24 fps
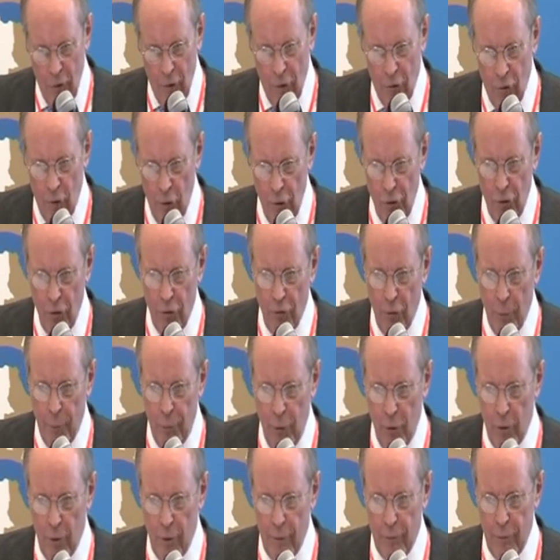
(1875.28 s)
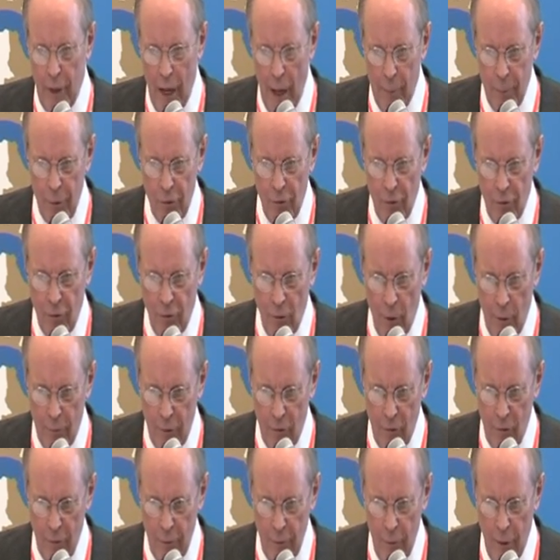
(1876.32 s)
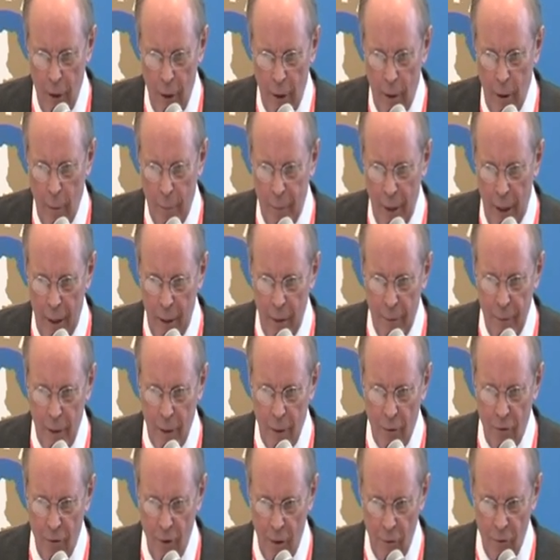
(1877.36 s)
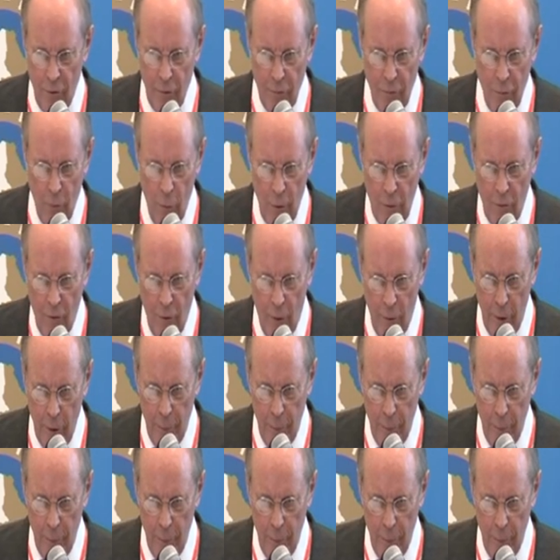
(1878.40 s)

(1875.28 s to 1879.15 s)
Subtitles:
exclusions for punitive damages. Obviously, they're not going to pay anything excessive what's already